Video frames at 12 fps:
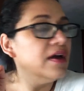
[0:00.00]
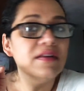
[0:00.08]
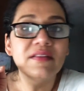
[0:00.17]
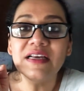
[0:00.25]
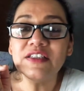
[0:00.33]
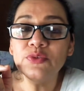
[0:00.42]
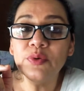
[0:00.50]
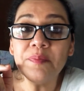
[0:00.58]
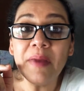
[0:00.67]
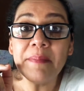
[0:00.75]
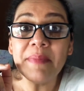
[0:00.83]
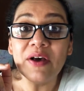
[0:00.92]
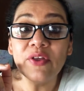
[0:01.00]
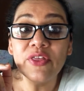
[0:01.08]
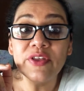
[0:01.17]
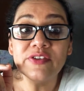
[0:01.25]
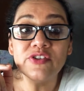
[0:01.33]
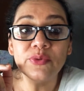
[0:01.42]
That's what my mouth
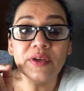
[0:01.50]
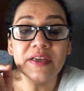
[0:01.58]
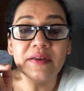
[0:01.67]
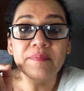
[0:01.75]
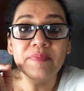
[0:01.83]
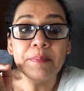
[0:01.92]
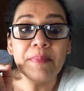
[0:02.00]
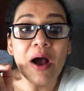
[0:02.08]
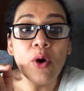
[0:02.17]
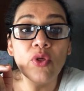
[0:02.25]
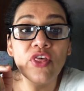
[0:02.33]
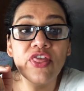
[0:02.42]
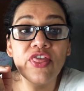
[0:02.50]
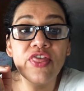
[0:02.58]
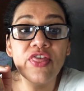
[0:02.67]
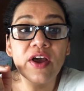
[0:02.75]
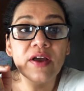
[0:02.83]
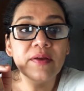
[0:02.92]
is doing. Mouth.